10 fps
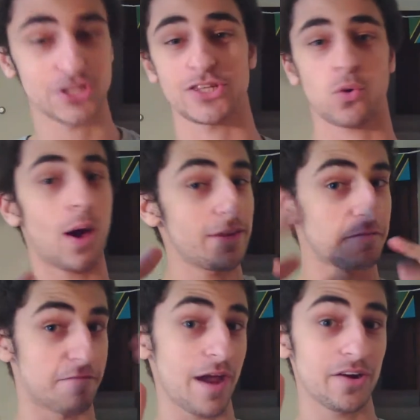she's quite
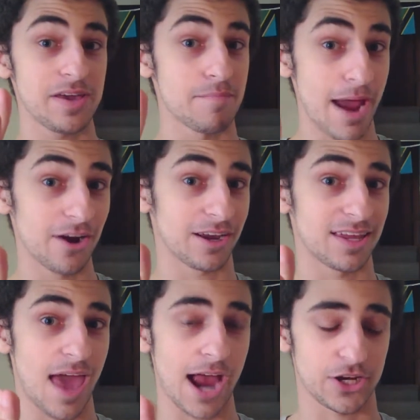very American
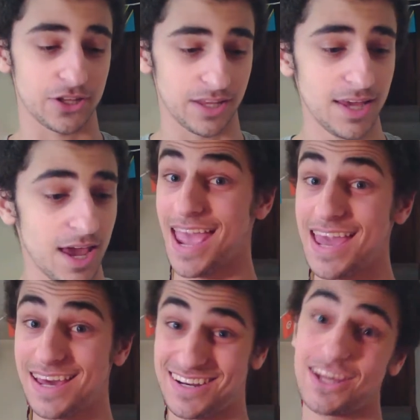actually,
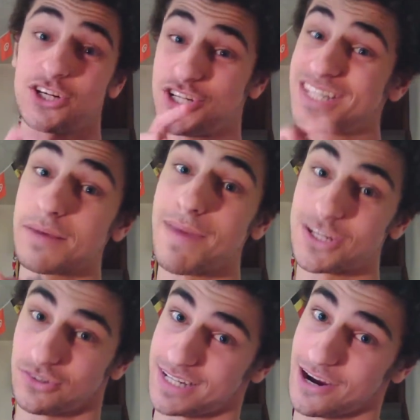and she's a
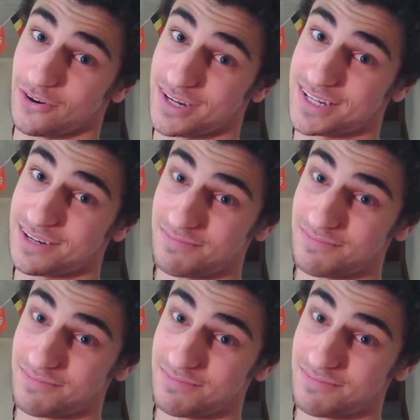mental terrorist.